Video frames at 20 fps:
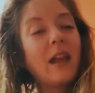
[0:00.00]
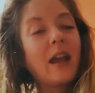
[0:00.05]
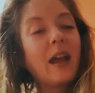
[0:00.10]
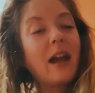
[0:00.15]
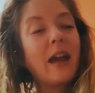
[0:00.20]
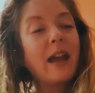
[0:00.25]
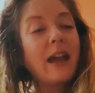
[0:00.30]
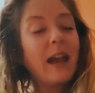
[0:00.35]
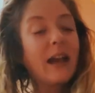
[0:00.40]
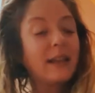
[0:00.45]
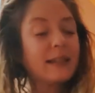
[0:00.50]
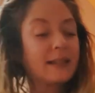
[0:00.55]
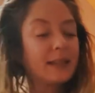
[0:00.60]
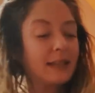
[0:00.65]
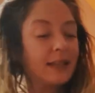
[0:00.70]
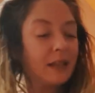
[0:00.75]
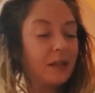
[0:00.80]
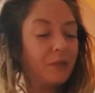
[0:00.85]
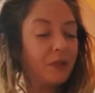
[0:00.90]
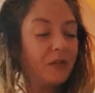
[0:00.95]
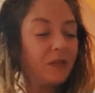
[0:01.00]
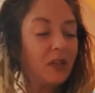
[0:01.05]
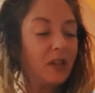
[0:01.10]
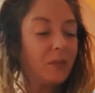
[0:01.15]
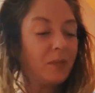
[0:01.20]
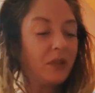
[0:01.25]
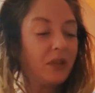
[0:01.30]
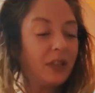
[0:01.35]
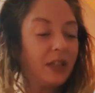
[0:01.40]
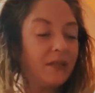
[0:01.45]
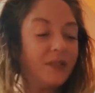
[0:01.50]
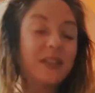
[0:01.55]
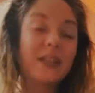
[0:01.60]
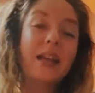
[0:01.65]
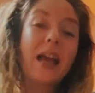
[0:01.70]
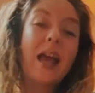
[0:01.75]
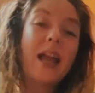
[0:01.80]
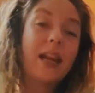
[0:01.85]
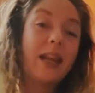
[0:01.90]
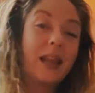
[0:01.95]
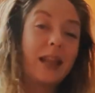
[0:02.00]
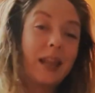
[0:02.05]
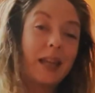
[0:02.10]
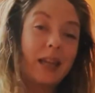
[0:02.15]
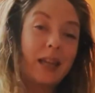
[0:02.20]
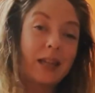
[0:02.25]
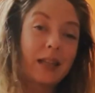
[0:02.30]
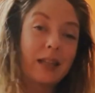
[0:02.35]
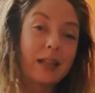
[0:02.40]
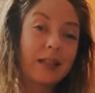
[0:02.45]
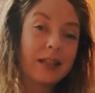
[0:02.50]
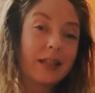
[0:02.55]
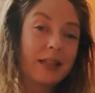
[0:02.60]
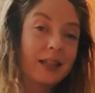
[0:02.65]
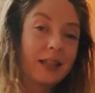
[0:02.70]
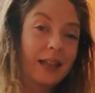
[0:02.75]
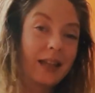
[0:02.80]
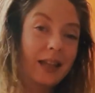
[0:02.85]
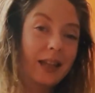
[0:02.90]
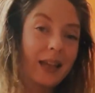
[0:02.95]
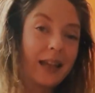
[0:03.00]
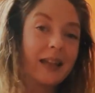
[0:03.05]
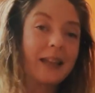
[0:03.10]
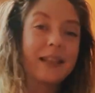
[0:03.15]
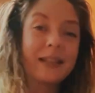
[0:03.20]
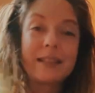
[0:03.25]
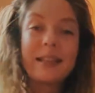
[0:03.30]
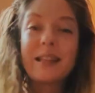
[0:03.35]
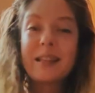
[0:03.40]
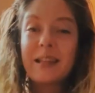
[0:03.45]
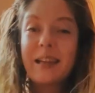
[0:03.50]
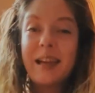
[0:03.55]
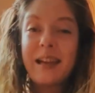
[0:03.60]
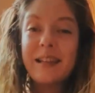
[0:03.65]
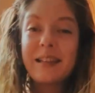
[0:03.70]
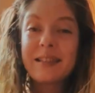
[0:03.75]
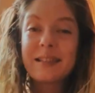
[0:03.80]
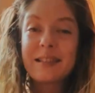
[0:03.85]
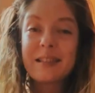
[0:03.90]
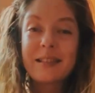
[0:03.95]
I asked him if he believed in anything, and he said yes.